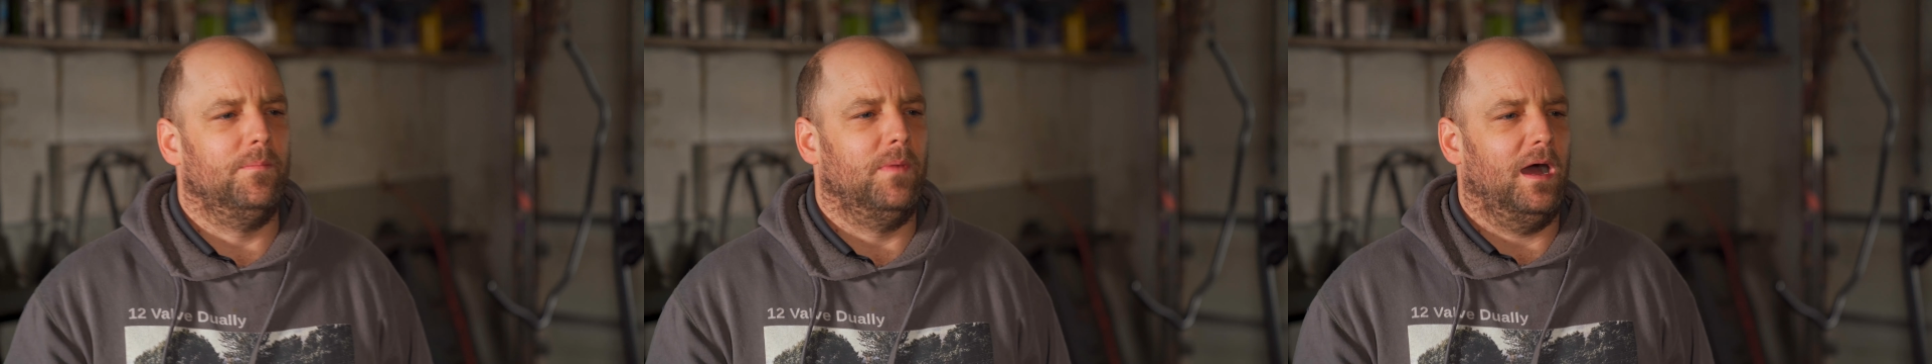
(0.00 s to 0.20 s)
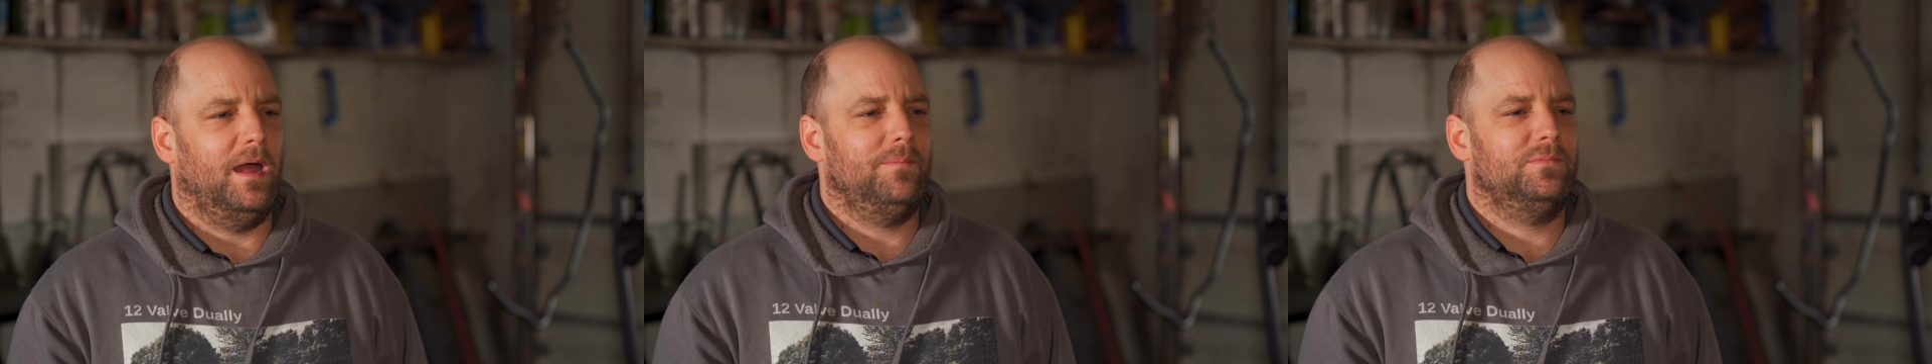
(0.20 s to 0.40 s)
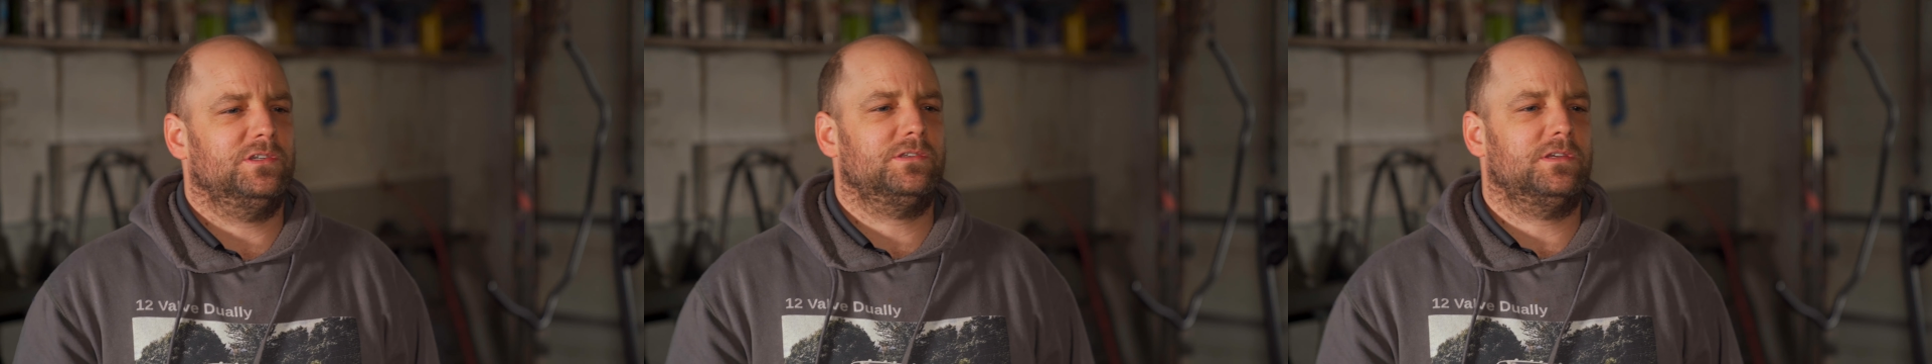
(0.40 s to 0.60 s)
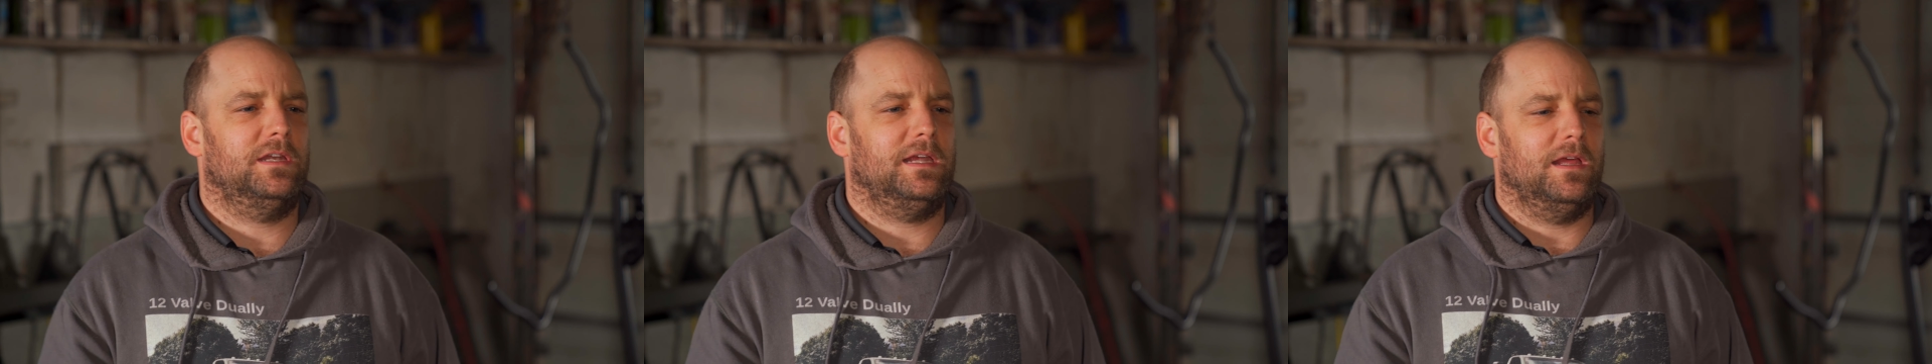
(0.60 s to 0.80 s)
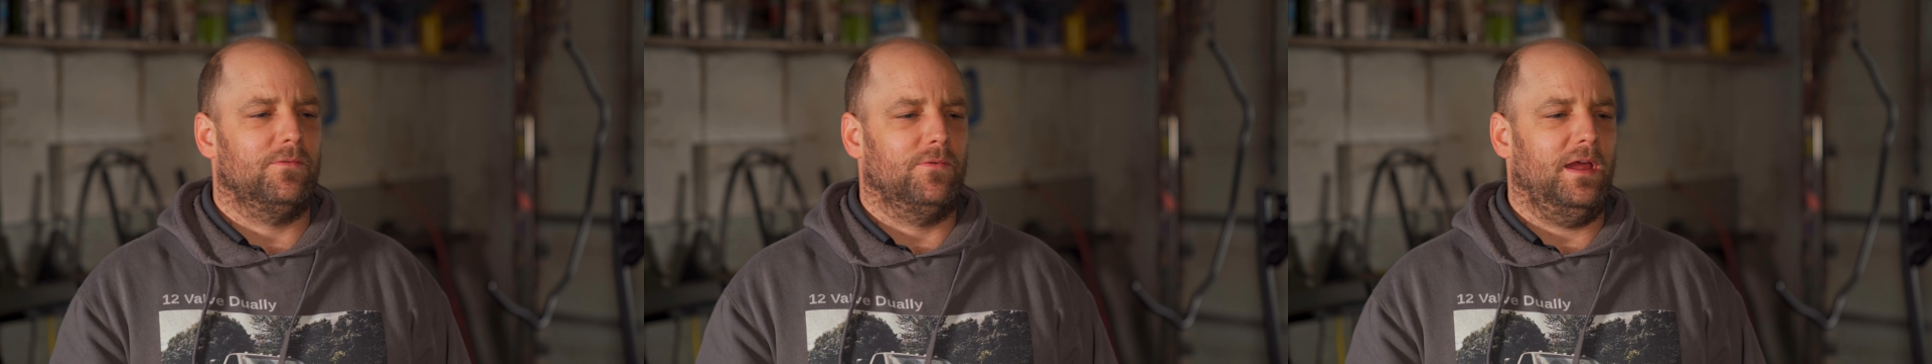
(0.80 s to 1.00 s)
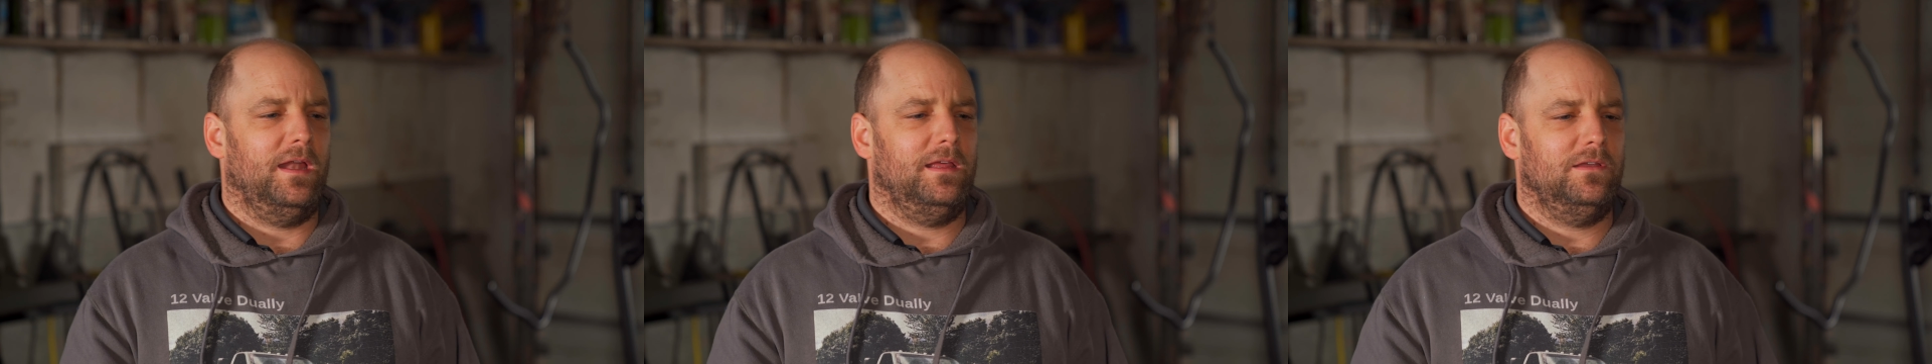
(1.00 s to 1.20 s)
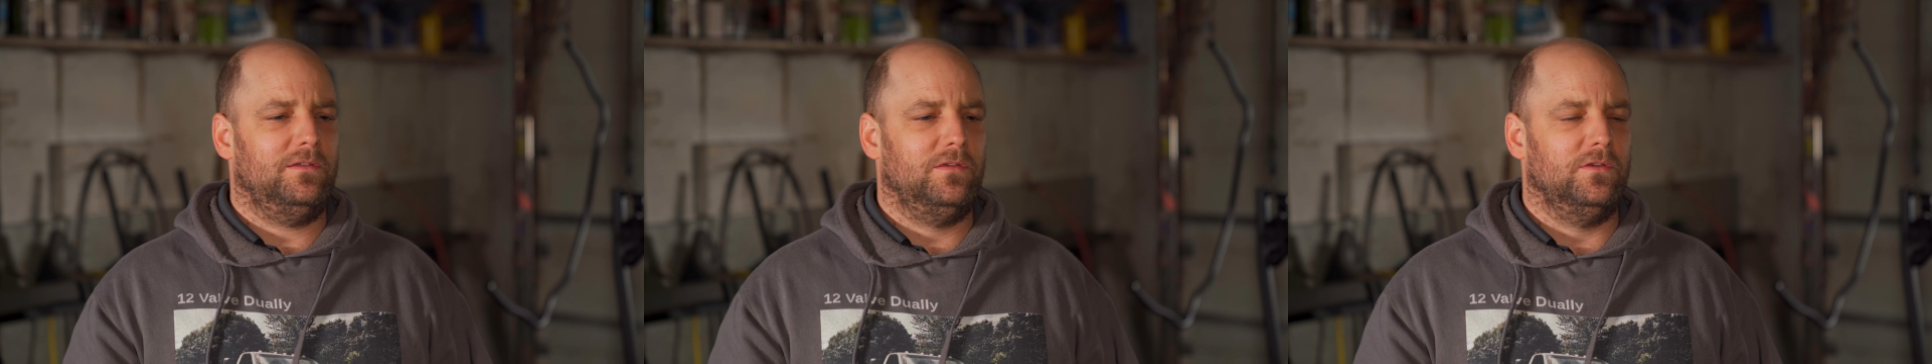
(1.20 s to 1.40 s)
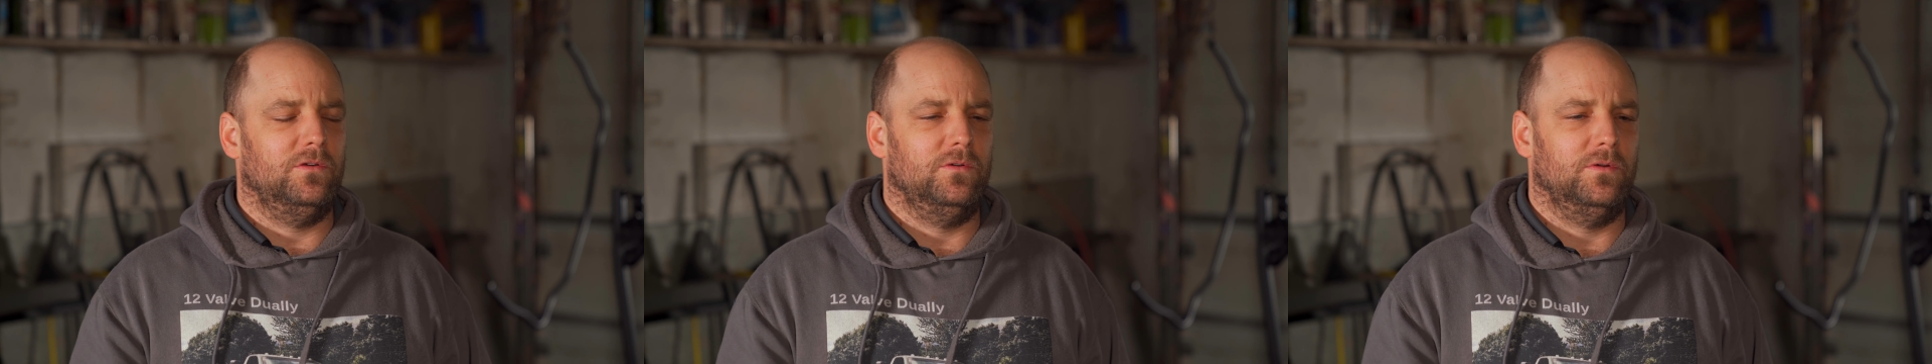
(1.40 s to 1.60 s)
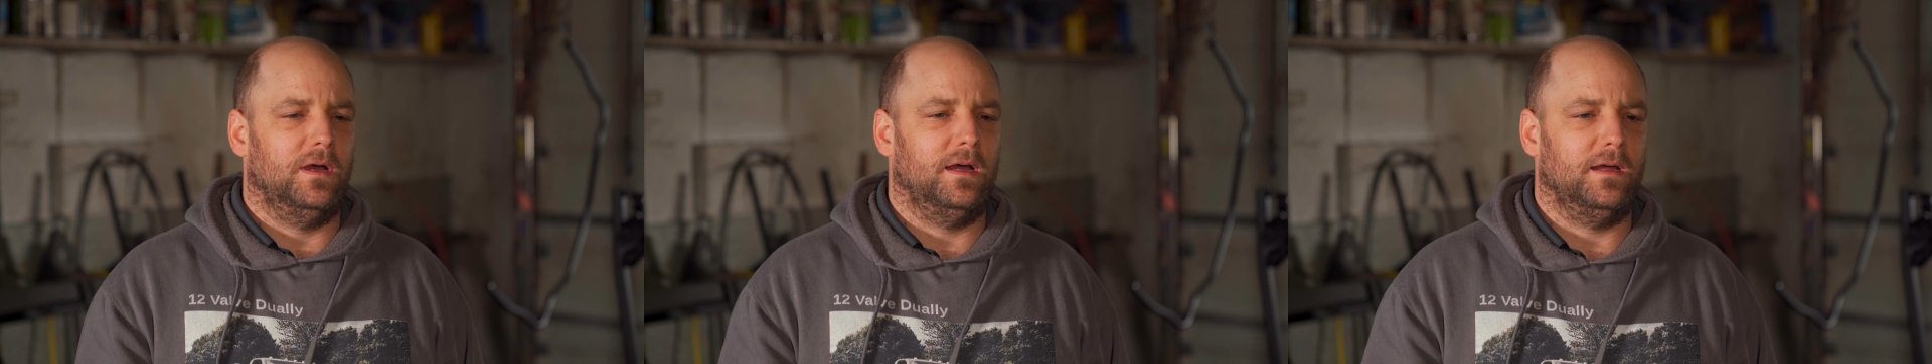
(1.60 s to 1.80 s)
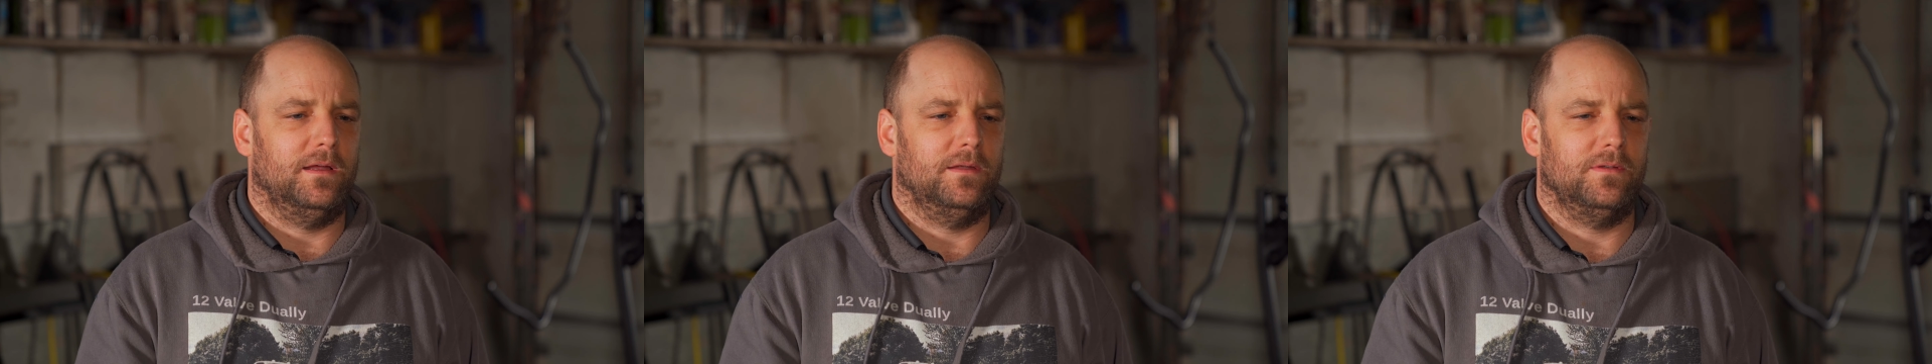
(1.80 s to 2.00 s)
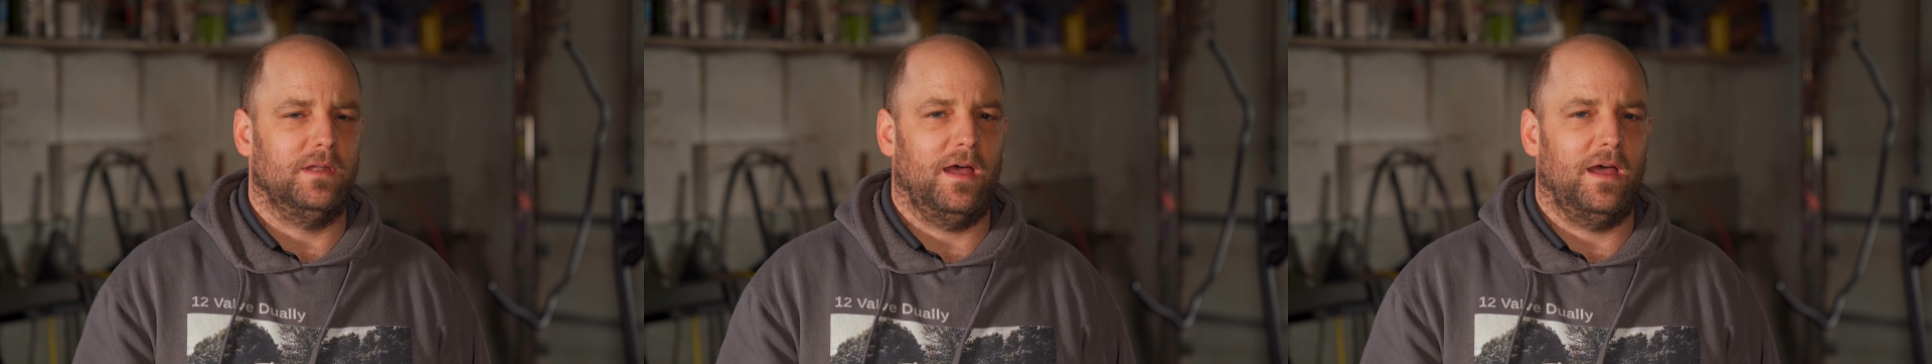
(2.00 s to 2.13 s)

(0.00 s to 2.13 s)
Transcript: I'm just going to get ready to